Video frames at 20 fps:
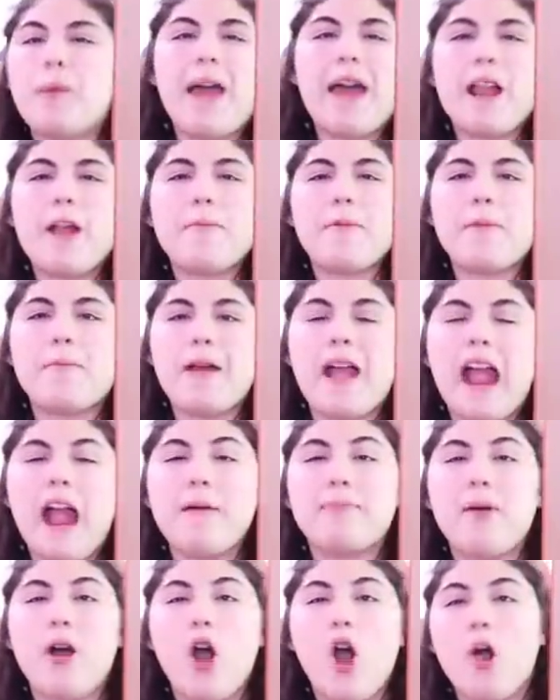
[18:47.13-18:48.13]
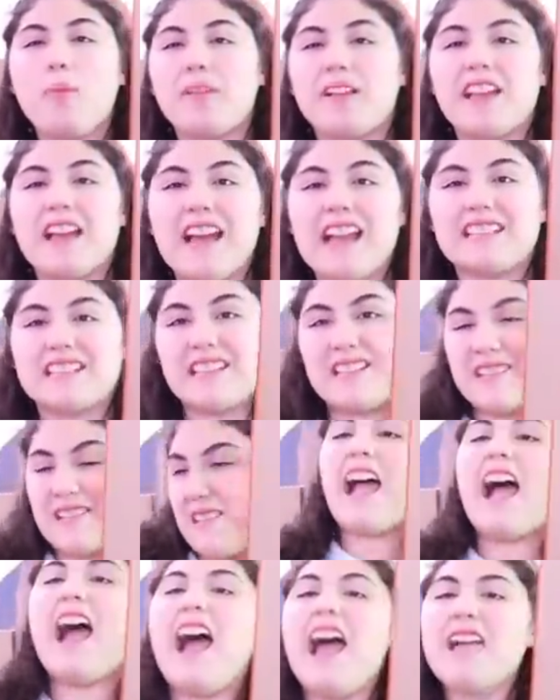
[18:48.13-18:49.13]
better prepare, Paul, because
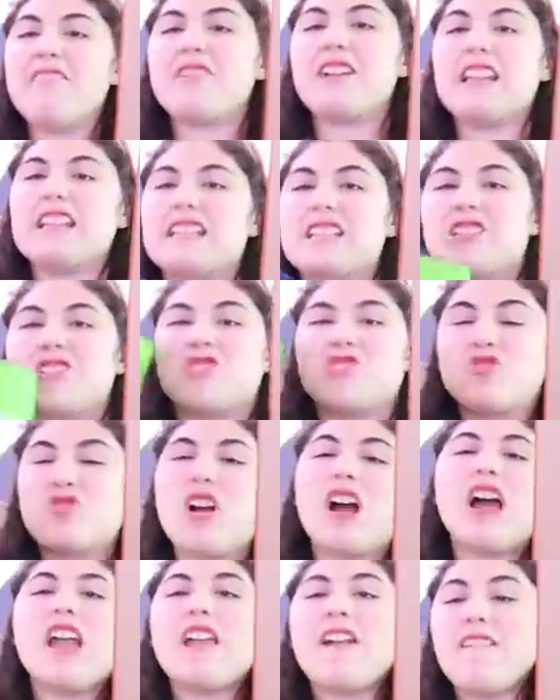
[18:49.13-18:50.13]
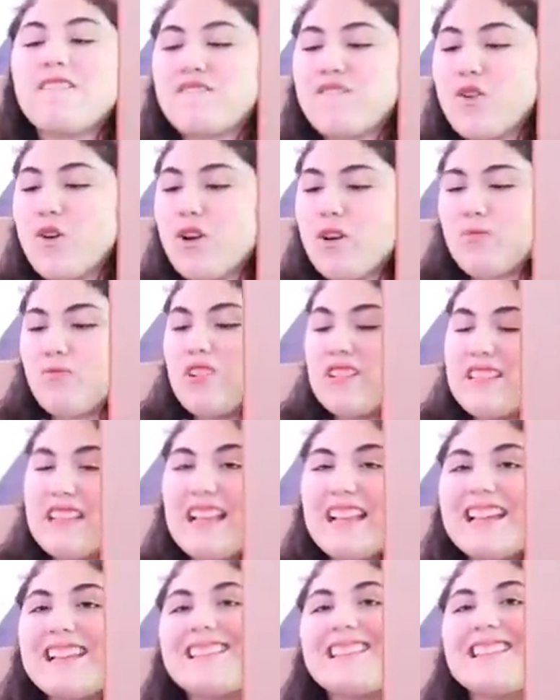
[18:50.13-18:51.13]
I'm gonna destroy your fort once
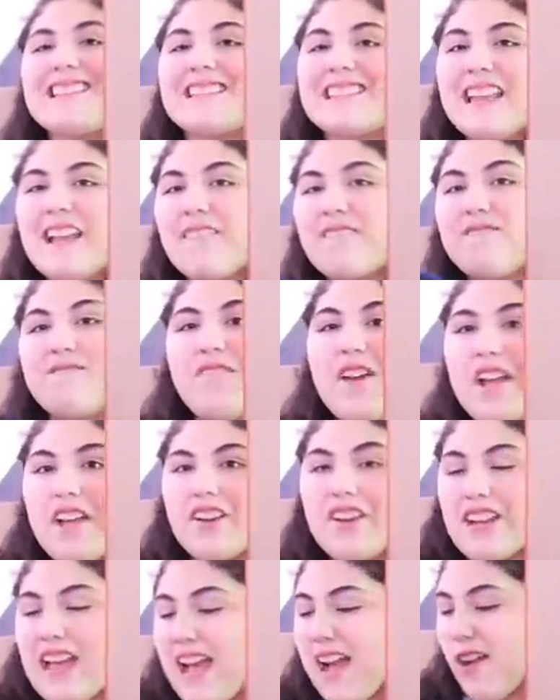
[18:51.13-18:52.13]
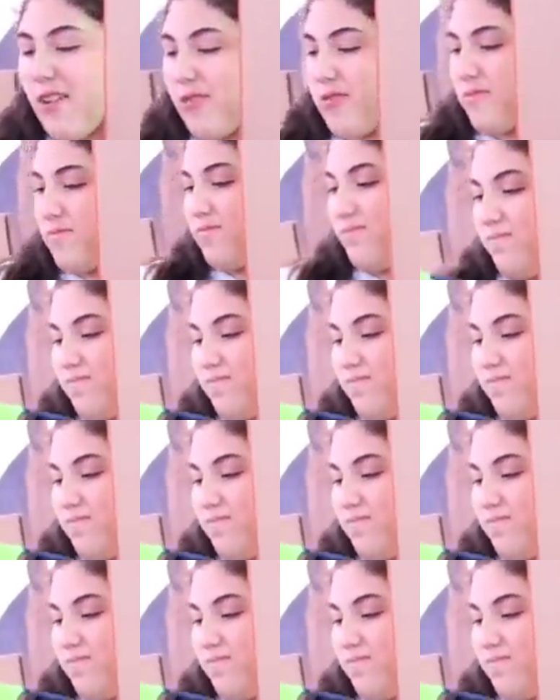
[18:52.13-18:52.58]
I get this thing figured out.